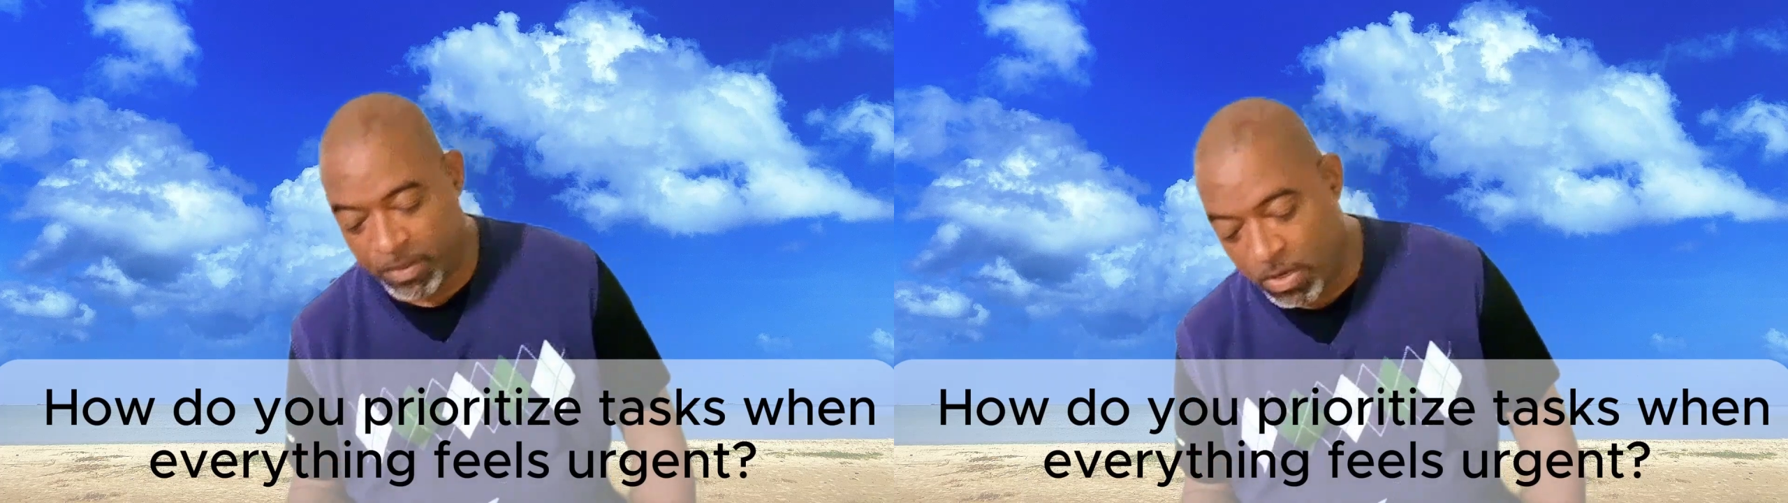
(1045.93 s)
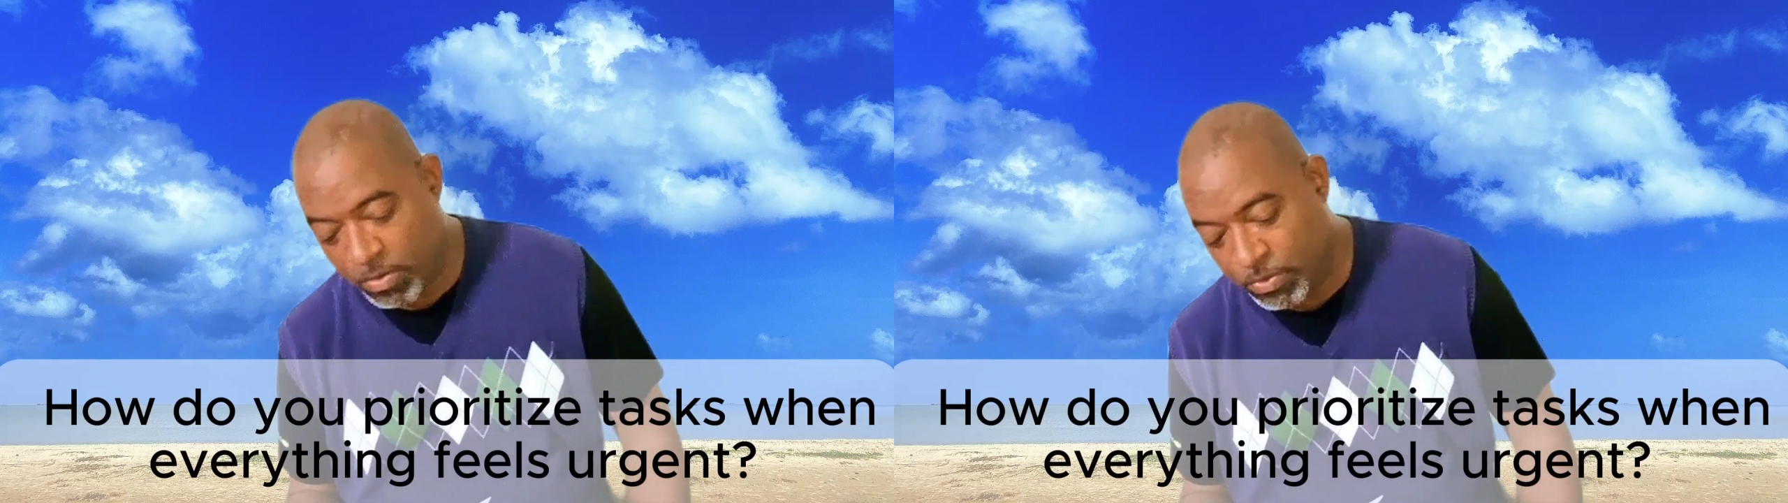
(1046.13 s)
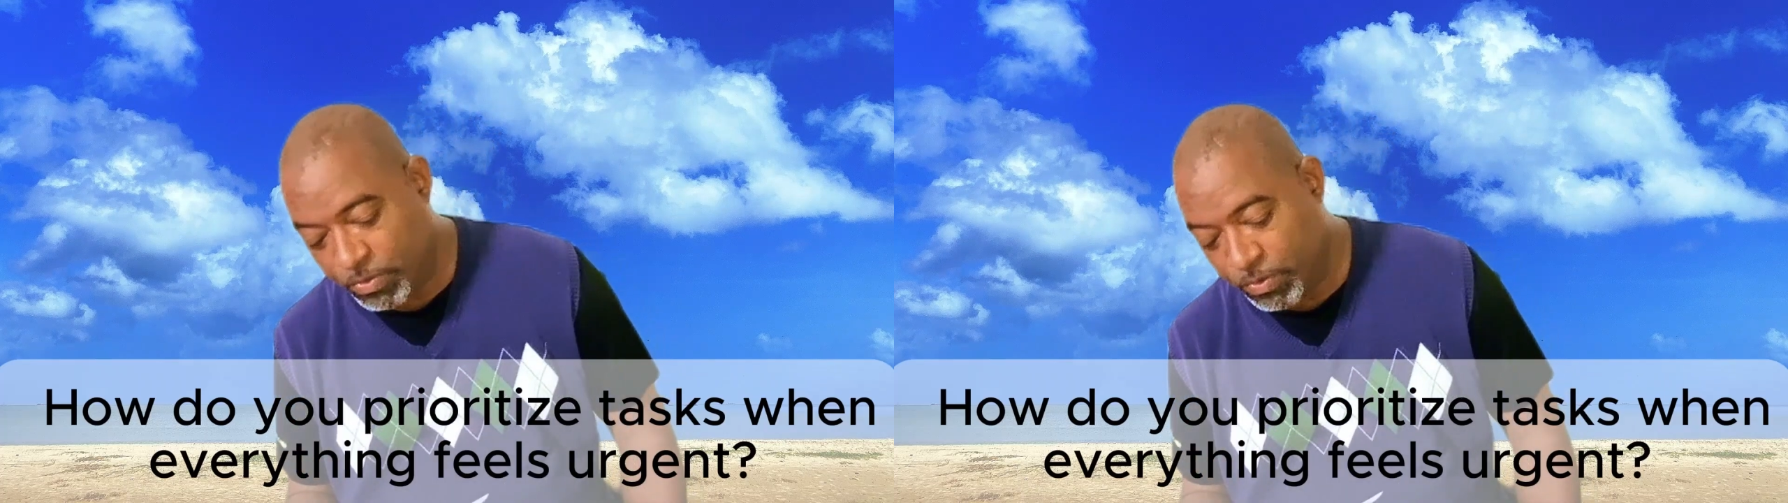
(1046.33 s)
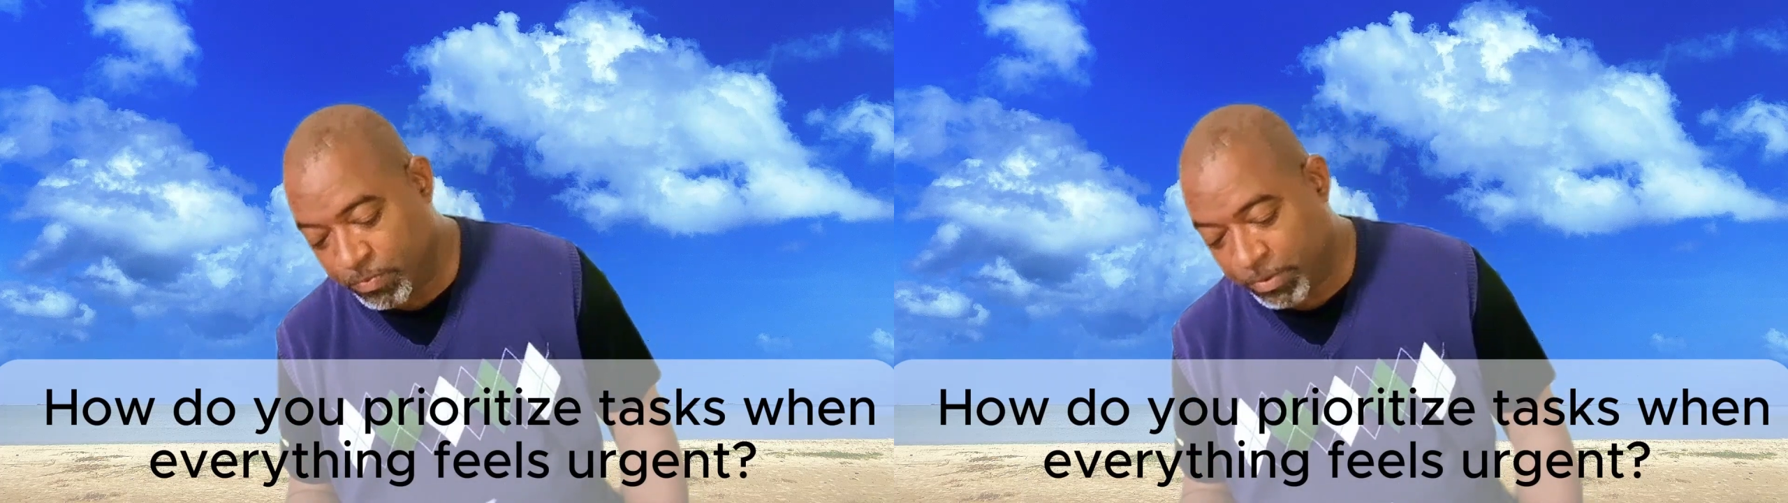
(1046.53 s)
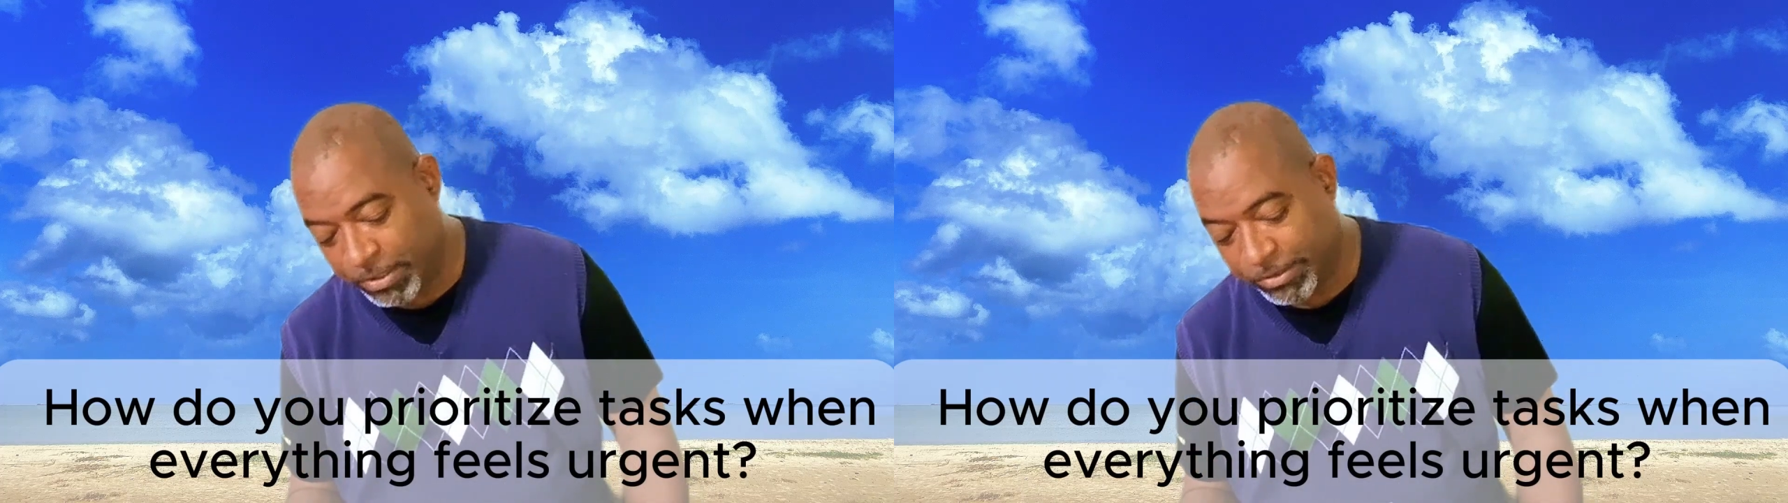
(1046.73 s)
how do you
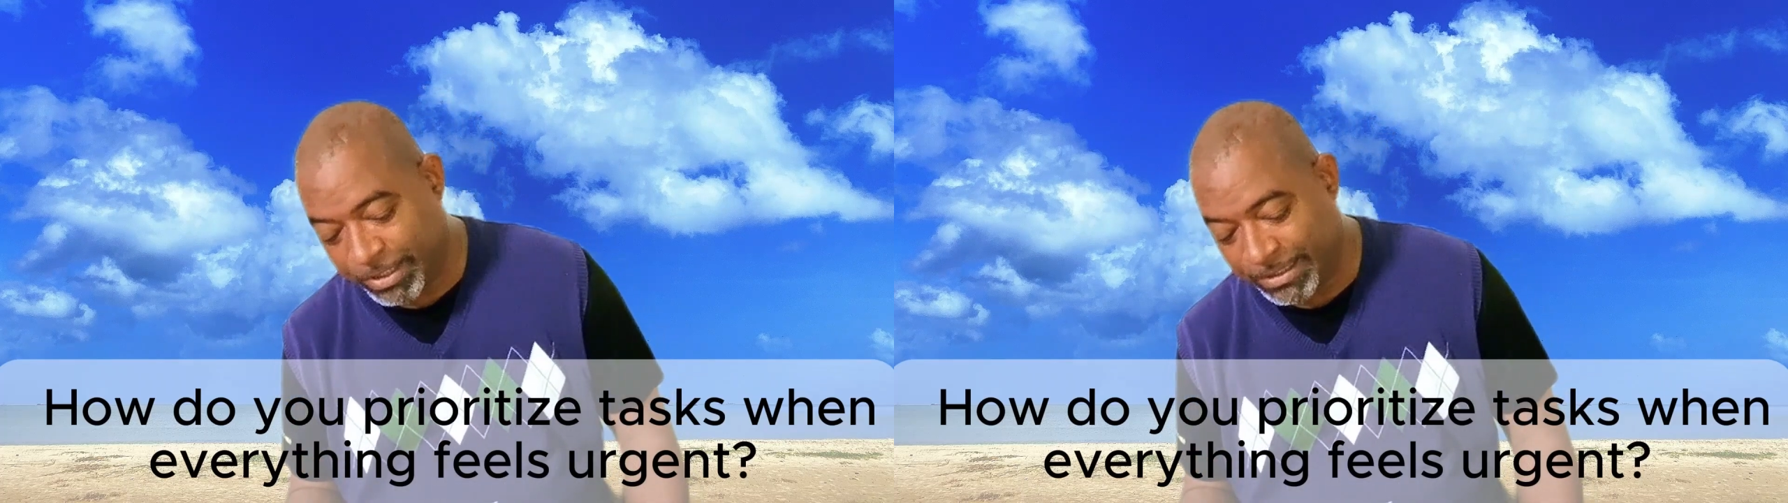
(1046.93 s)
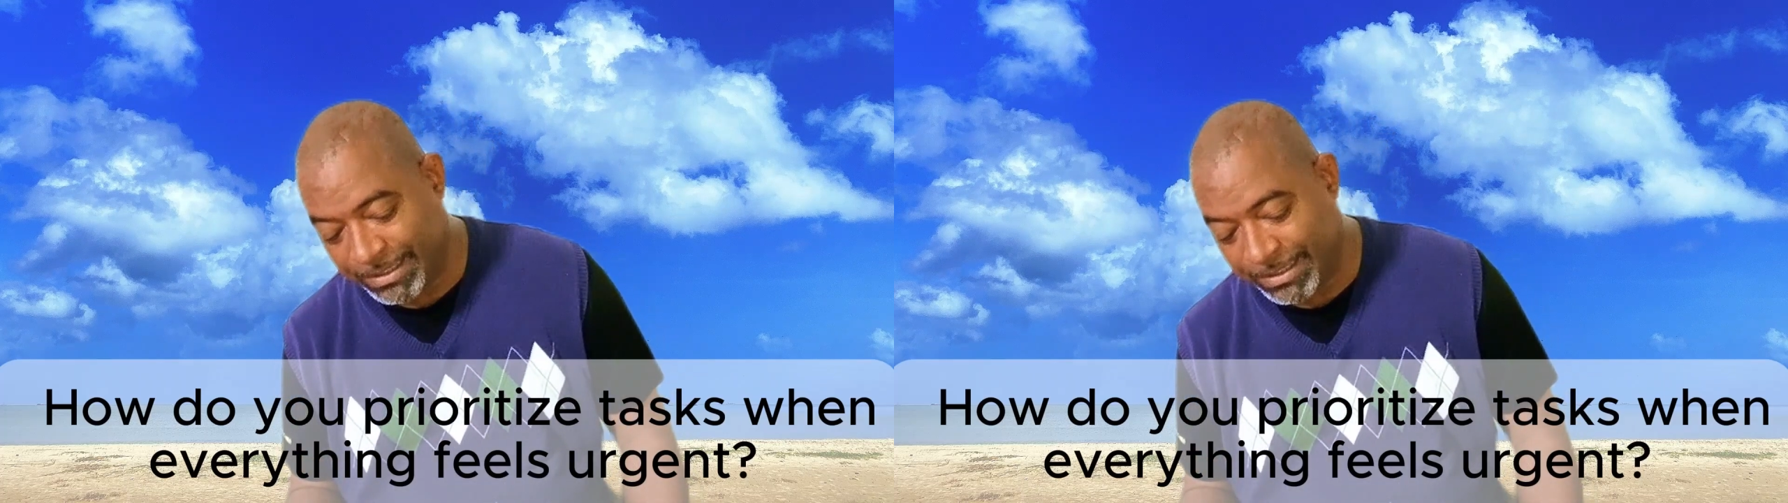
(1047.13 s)
prioritize